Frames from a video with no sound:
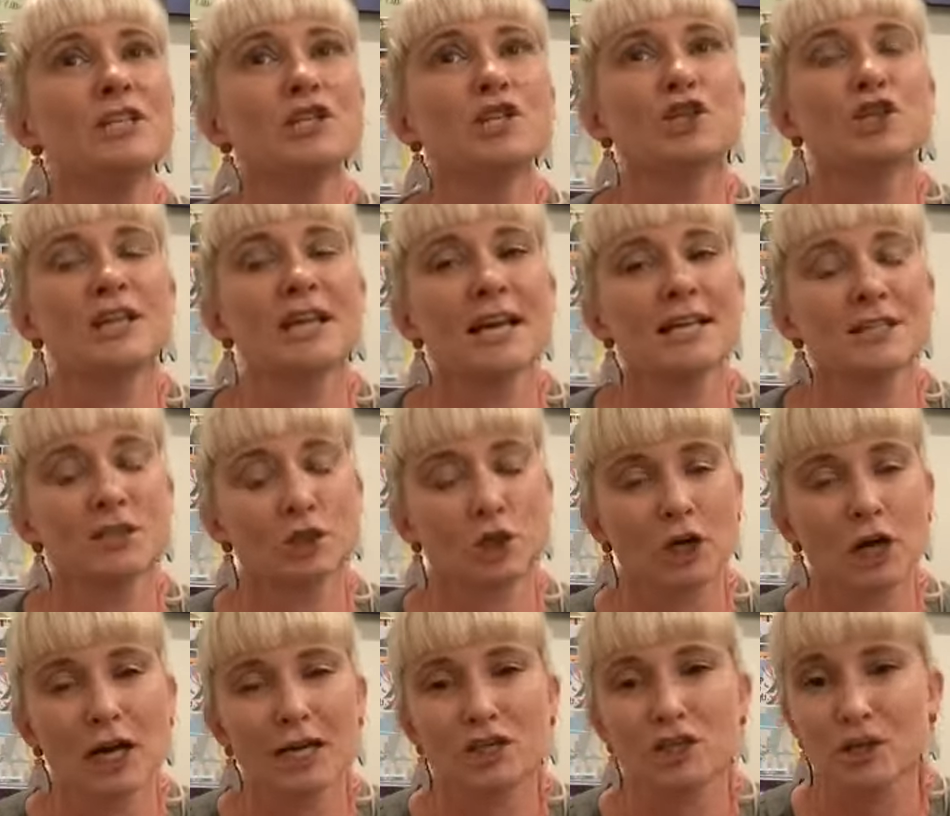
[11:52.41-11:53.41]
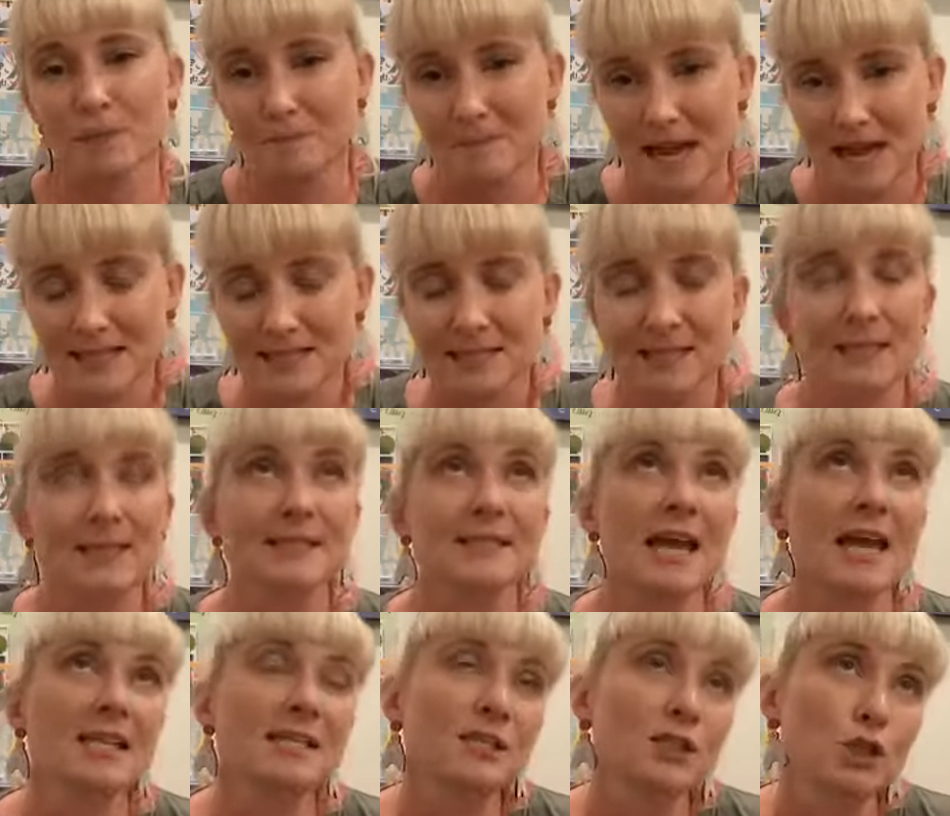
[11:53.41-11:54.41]
She has tried gymnastics
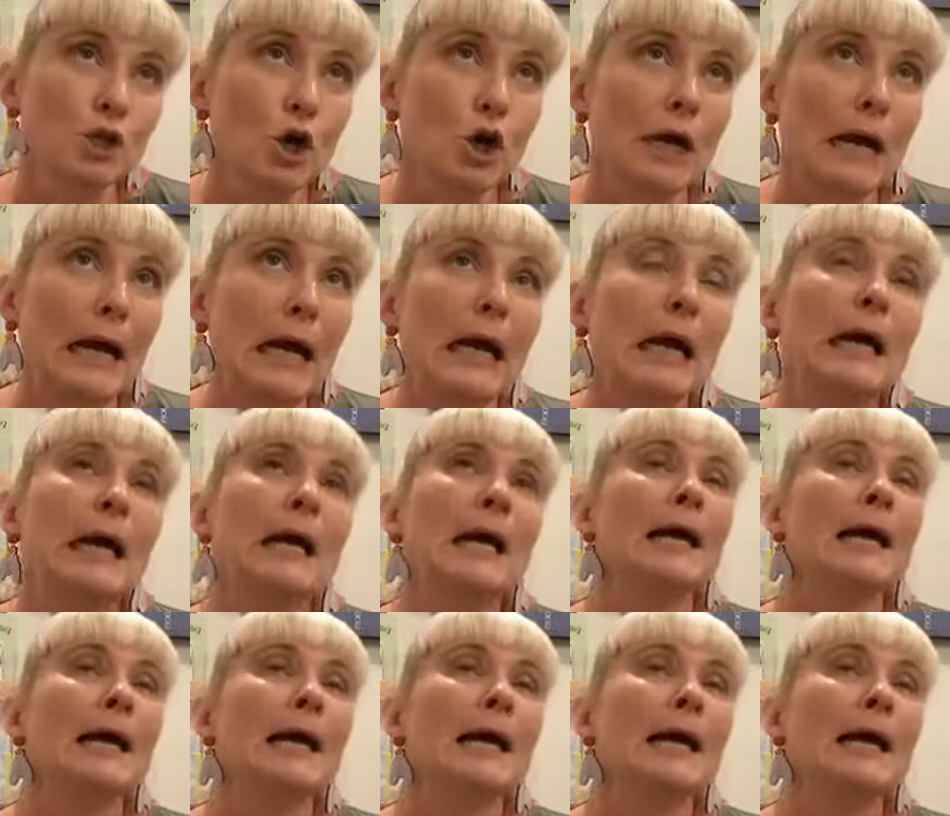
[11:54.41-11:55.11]
and soccer.